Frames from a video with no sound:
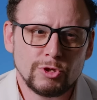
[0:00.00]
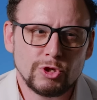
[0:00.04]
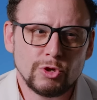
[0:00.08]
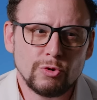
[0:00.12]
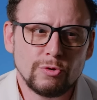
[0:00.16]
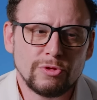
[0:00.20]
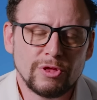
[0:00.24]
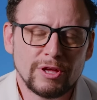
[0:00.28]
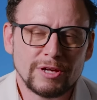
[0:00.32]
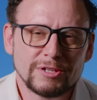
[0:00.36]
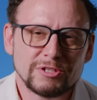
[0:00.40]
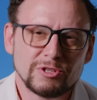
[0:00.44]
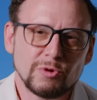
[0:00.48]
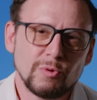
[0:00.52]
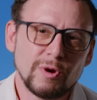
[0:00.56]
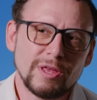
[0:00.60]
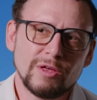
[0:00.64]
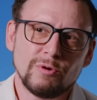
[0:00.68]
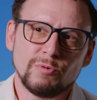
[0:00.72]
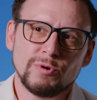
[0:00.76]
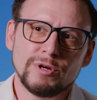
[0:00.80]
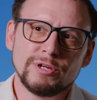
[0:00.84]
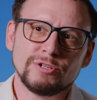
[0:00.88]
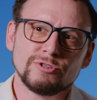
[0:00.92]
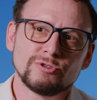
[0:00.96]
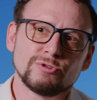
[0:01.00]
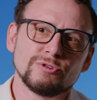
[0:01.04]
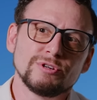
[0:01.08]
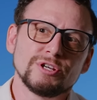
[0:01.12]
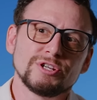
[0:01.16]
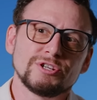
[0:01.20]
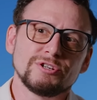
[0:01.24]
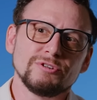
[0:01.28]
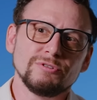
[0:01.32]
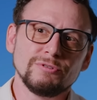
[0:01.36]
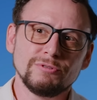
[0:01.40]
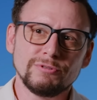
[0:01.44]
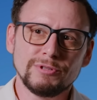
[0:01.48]
do things the way that we
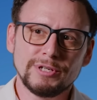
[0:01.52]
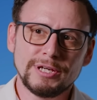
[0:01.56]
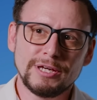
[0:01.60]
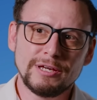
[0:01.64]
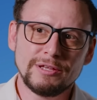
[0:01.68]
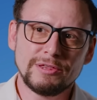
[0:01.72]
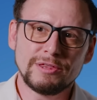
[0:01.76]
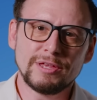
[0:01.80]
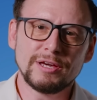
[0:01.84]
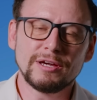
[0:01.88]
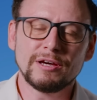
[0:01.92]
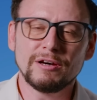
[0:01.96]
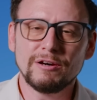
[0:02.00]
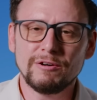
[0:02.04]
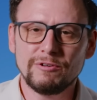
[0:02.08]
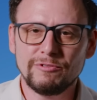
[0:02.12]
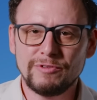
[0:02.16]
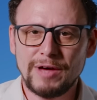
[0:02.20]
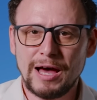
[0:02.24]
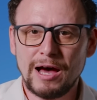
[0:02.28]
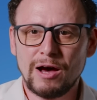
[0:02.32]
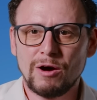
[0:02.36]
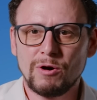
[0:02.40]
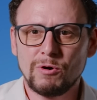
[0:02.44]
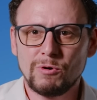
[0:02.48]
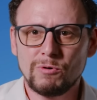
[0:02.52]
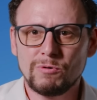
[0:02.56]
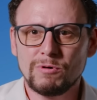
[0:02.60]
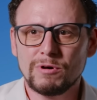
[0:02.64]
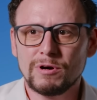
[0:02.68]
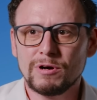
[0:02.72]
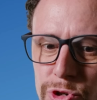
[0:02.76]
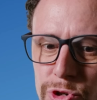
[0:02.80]
traditionally think of how